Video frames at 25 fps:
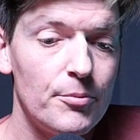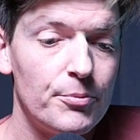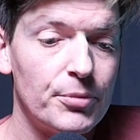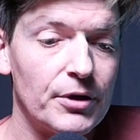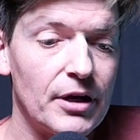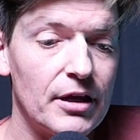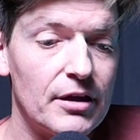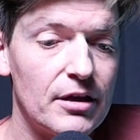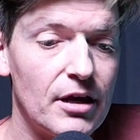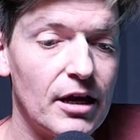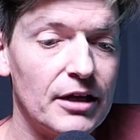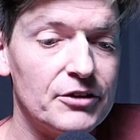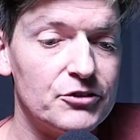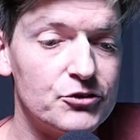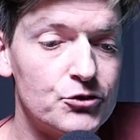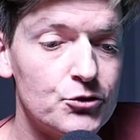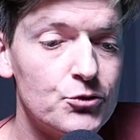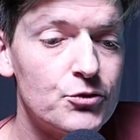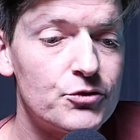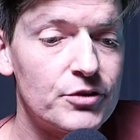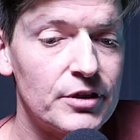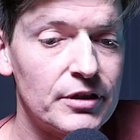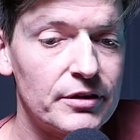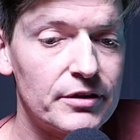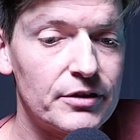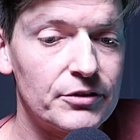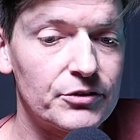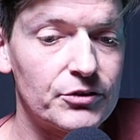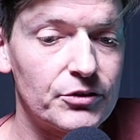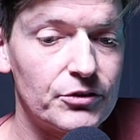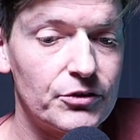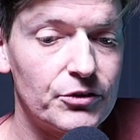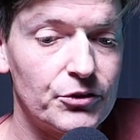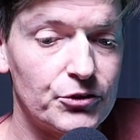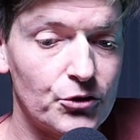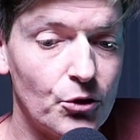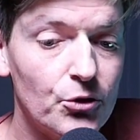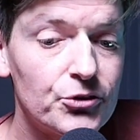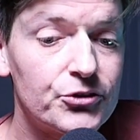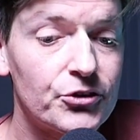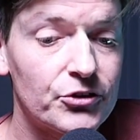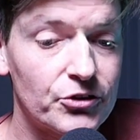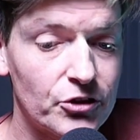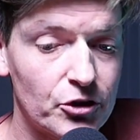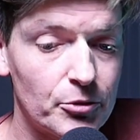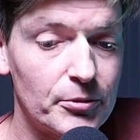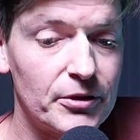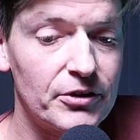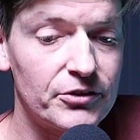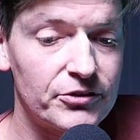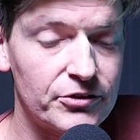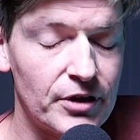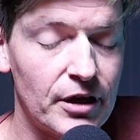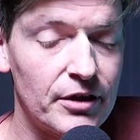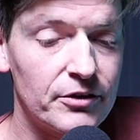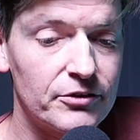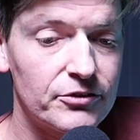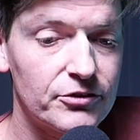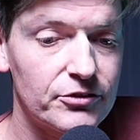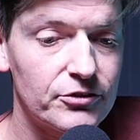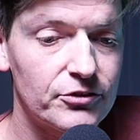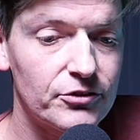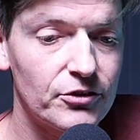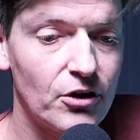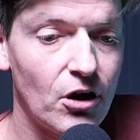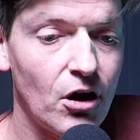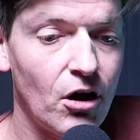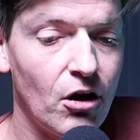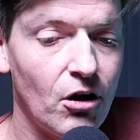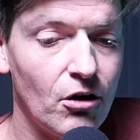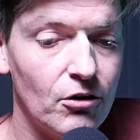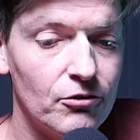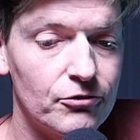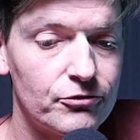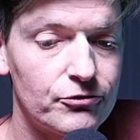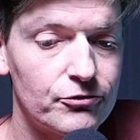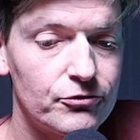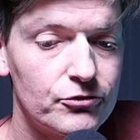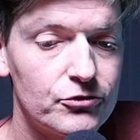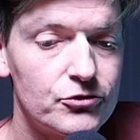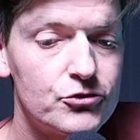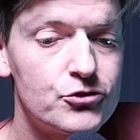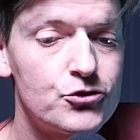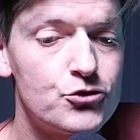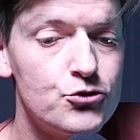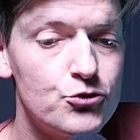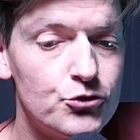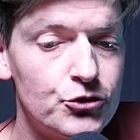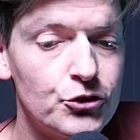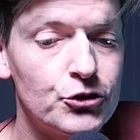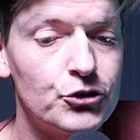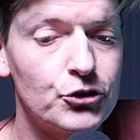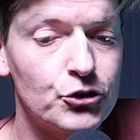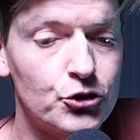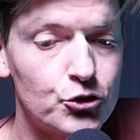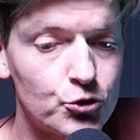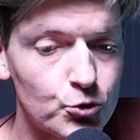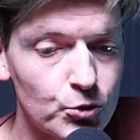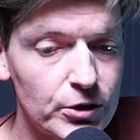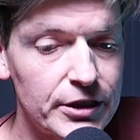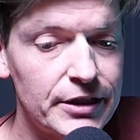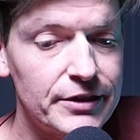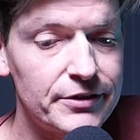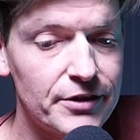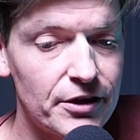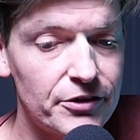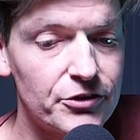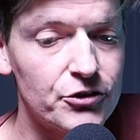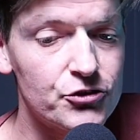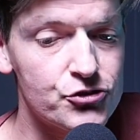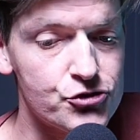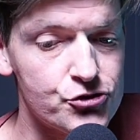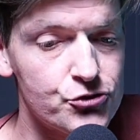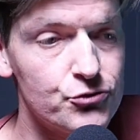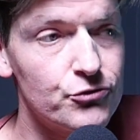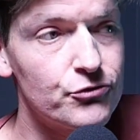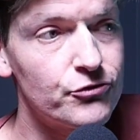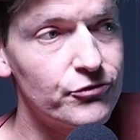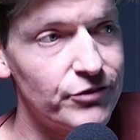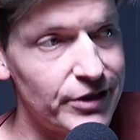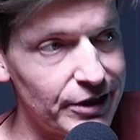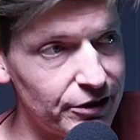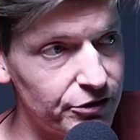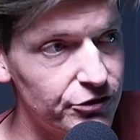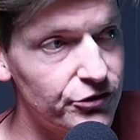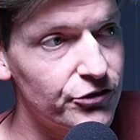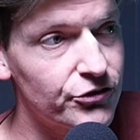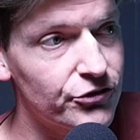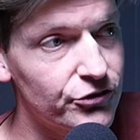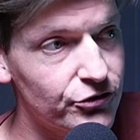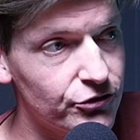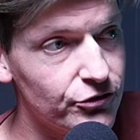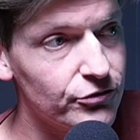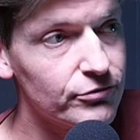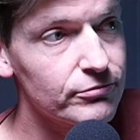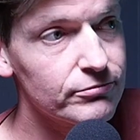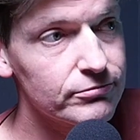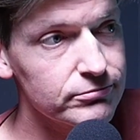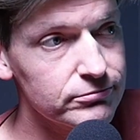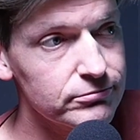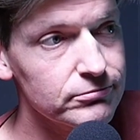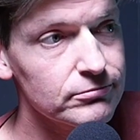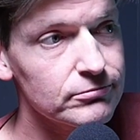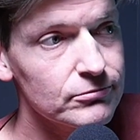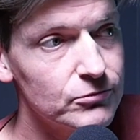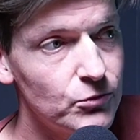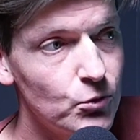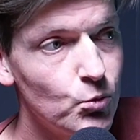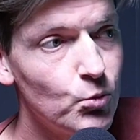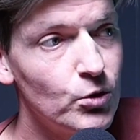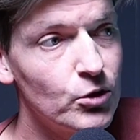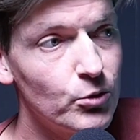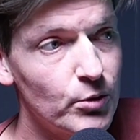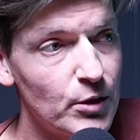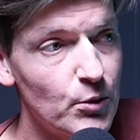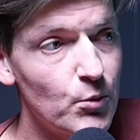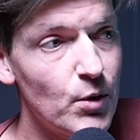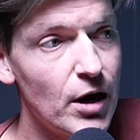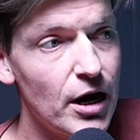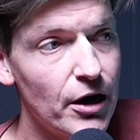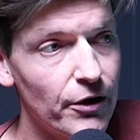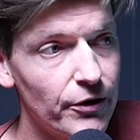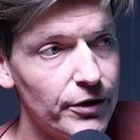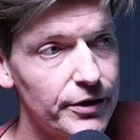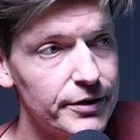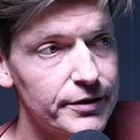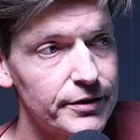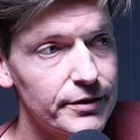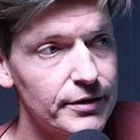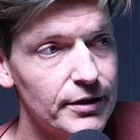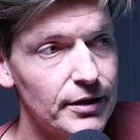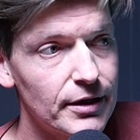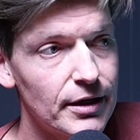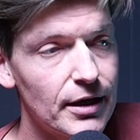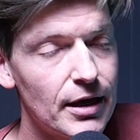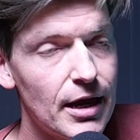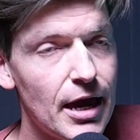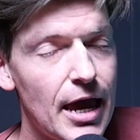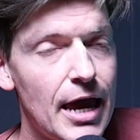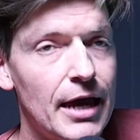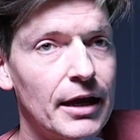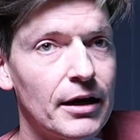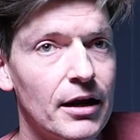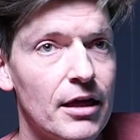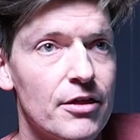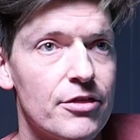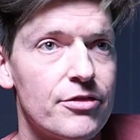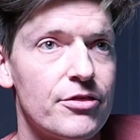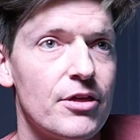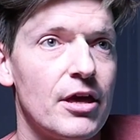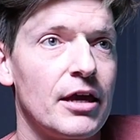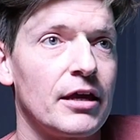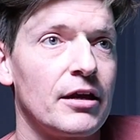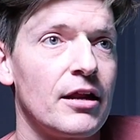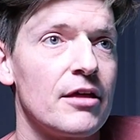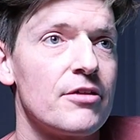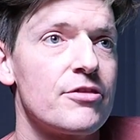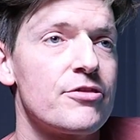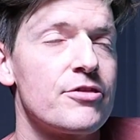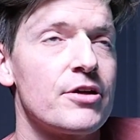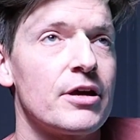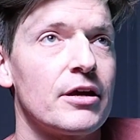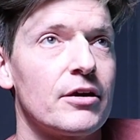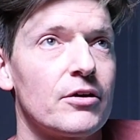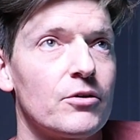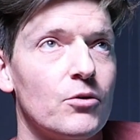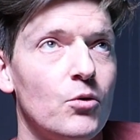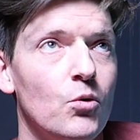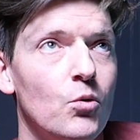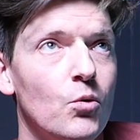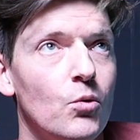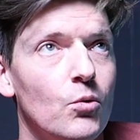but I, I do think there's there's also got to be a sense of to the degree that the shoe fits mm-hmm. will we wear it? Yeah. And I th- and I think